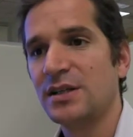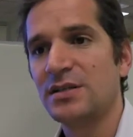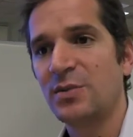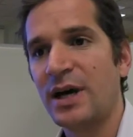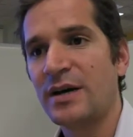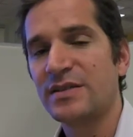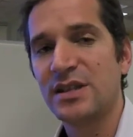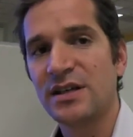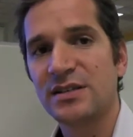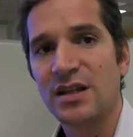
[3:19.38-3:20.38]
So we have
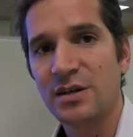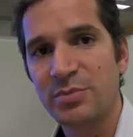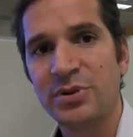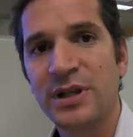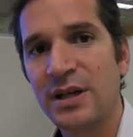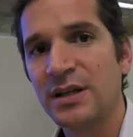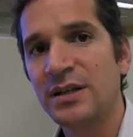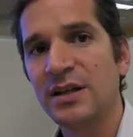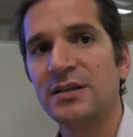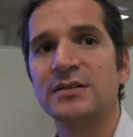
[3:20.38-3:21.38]
sites like Pune,
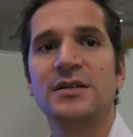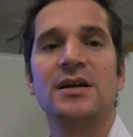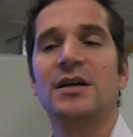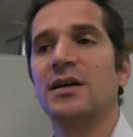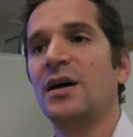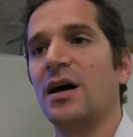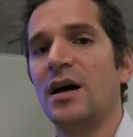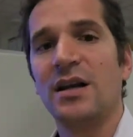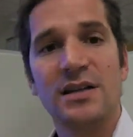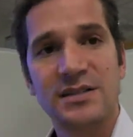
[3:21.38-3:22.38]
India.
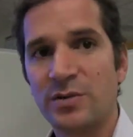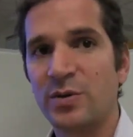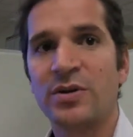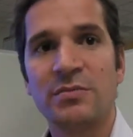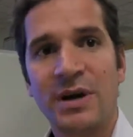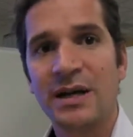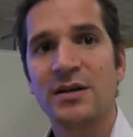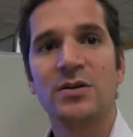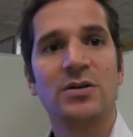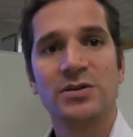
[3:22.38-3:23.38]
Last year we were in
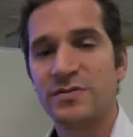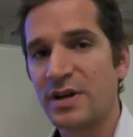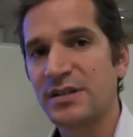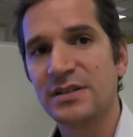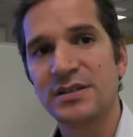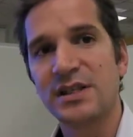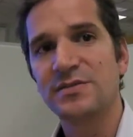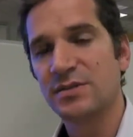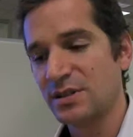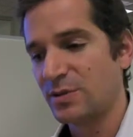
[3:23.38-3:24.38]
Bangalore, it was very
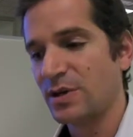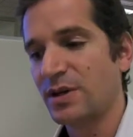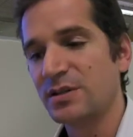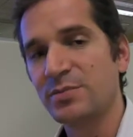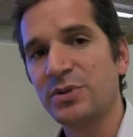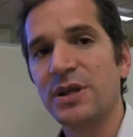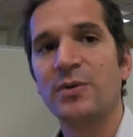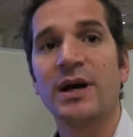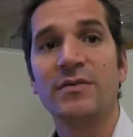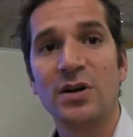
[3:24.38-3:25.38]
successful, so now we're going to Pune.
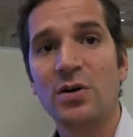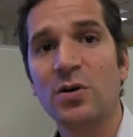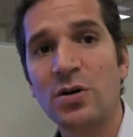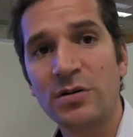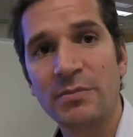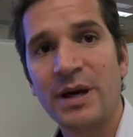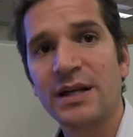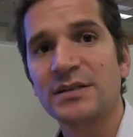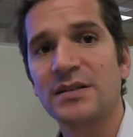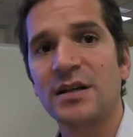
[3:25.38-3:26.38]
We have Lahore in
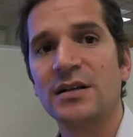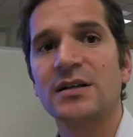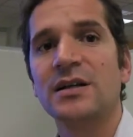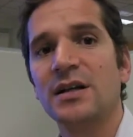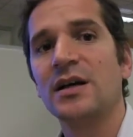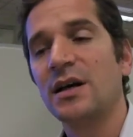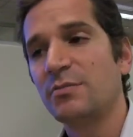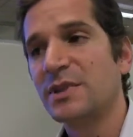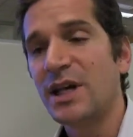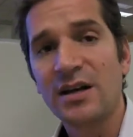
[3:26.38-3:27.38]
Pakistan,
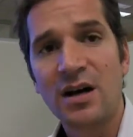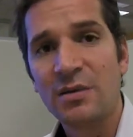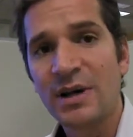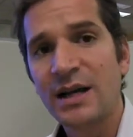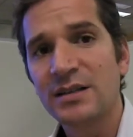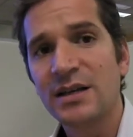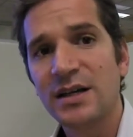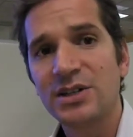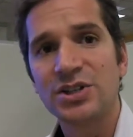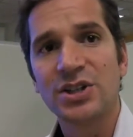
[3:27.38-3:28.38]
Dhaka,
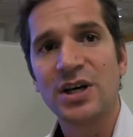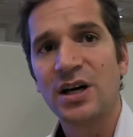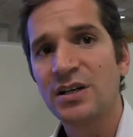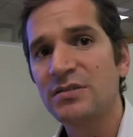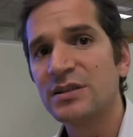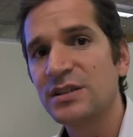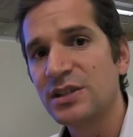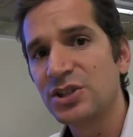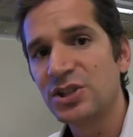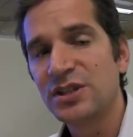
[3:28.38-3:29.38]
Bangladesh, Jakarta,
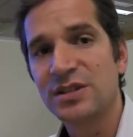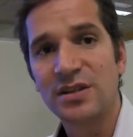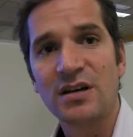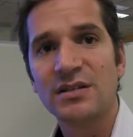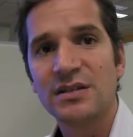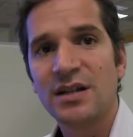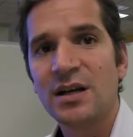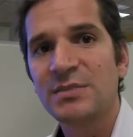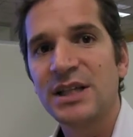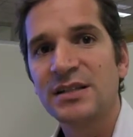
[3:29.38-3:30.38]
Indonesia, Dar es
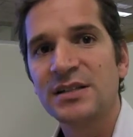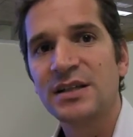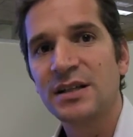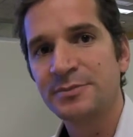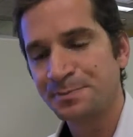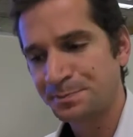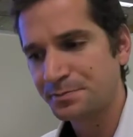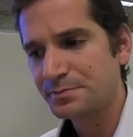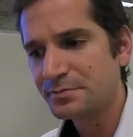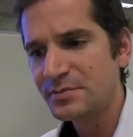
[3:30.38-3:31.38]
Salaam, Tanzania,
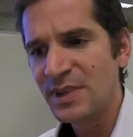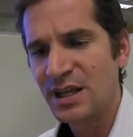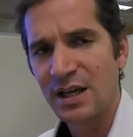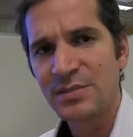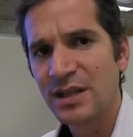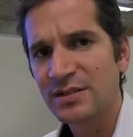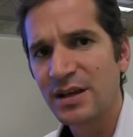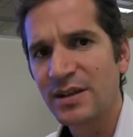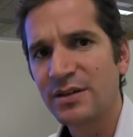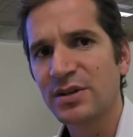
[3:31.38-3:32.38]
Cape Town,
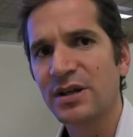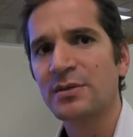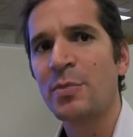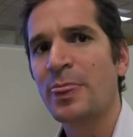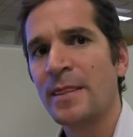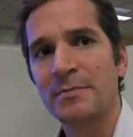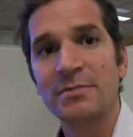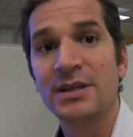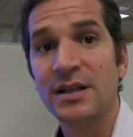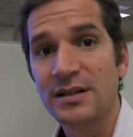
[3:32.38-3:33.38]
South Africa,
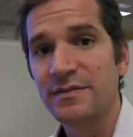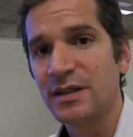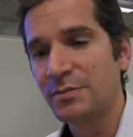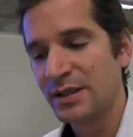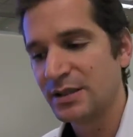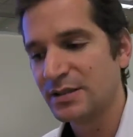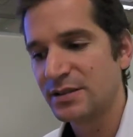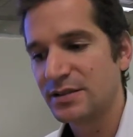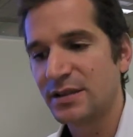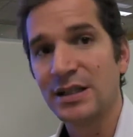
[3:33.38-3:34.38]
Manila, Philippines,